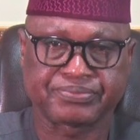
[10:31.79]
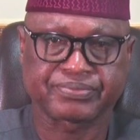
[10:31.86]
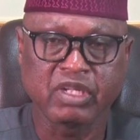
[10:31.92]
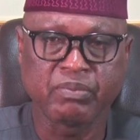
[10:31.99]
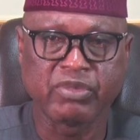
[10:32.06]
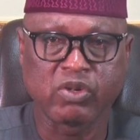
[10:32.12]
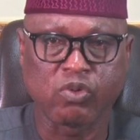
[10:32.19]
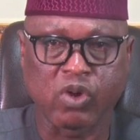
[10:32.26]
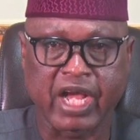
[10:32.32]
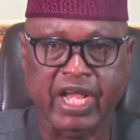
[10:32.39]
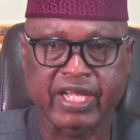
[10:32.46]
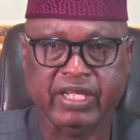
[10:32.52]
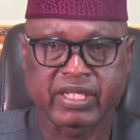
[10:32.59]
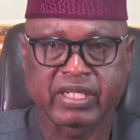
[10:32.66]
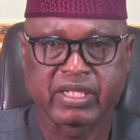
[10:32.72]

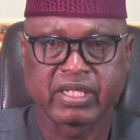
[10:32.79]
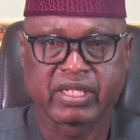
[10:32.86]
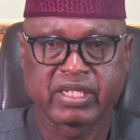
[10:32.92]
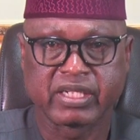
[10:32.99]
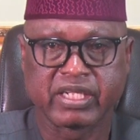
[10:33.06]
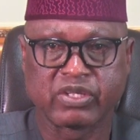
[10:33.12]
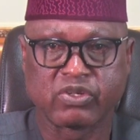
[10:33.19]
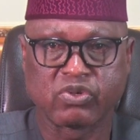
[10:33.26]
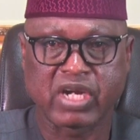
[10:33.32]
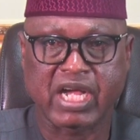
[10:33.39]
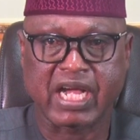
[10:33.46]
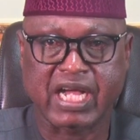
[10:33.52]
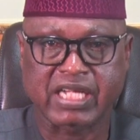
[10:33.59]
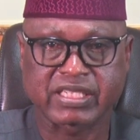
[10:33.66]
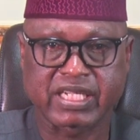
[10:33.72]
Meanwhile, the Rural
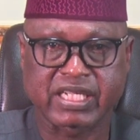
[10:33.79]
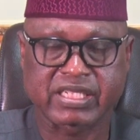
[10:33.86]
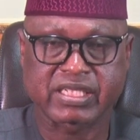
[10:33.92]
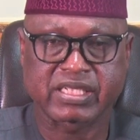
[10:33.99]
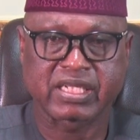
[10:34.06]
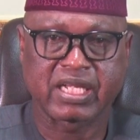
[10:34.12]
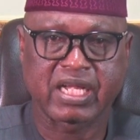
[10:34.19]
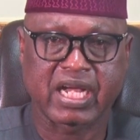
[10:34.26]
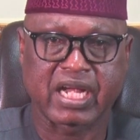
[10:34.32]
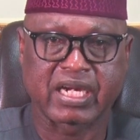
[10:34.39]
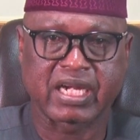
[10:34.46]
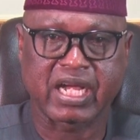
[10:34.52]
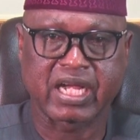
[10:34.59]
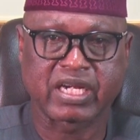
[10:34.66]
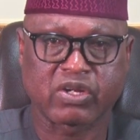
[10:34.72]
Access and
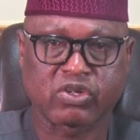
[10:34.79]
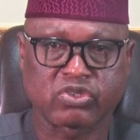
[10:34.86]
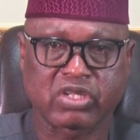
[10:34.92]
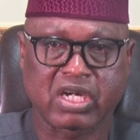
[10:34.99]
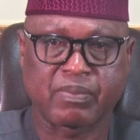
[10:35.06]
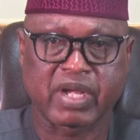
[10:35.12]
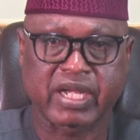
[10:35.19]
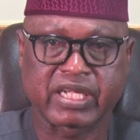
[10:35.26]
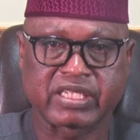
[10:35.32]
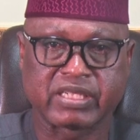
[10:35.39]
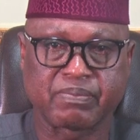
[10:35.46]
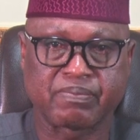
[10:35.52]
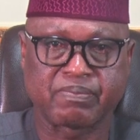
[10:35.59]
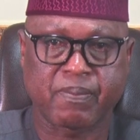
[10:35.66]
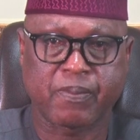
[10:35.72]
Agricultural Marketing
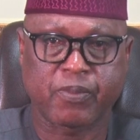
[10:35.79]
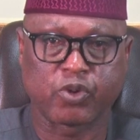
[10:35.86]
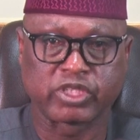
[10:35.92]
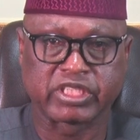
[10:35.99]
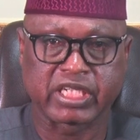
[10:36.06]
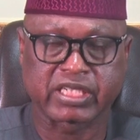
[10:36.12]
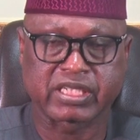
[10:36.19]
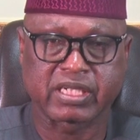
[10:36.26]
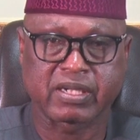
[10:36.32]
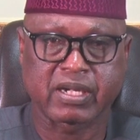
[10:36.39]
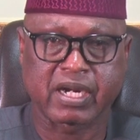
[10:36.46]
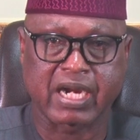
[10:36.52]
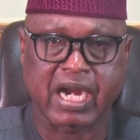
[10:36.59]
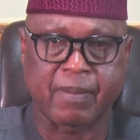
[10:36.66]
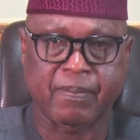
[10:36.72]
Project,
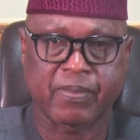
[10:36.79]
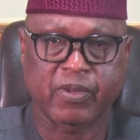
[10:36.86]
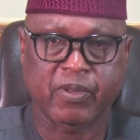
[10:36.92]
RAMP,